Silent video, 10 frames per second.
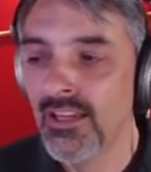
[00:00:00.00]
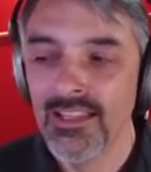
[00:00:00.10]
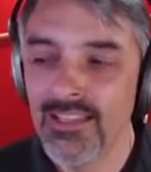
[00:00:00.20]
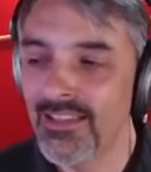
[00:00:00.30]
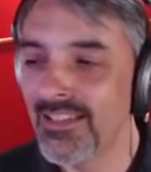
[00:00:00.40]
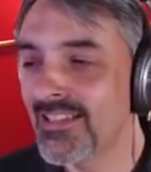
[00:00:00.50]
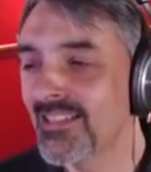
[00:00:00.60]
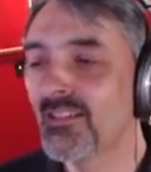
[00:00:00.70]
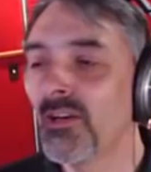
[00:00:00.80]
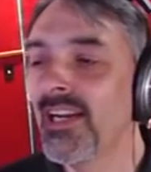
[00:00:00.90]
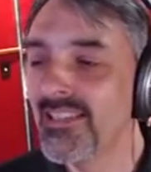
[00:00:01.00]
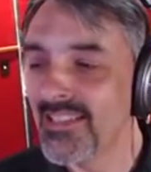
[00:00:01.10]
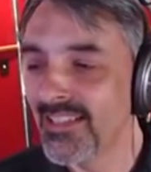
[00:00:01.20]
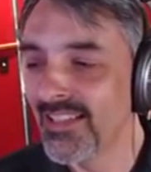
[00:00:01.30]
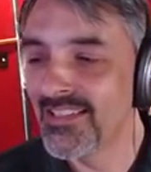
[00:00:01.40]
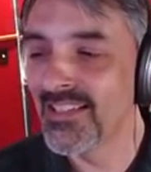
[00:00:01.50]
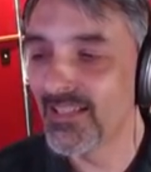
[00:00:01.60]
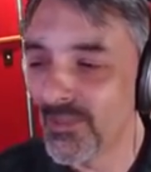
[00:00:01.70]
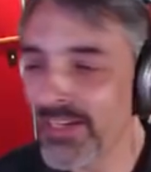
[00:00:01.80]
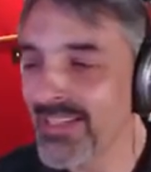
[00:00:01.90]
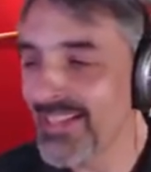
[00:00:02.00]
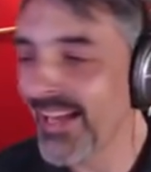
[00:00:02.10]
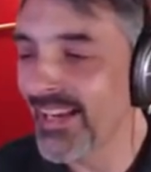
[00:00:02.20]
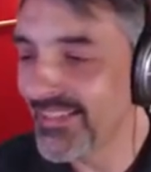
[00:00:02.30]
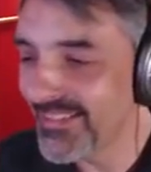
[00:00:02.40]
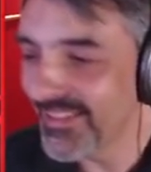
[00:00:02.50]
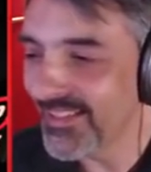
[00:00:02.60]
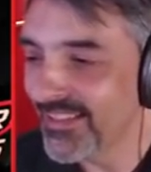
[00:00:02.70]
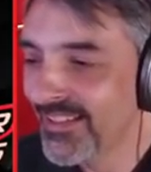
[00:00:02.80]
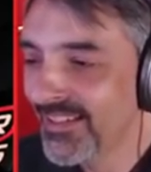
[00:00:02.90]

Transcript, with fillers: This is crazy. It's a crazy idea.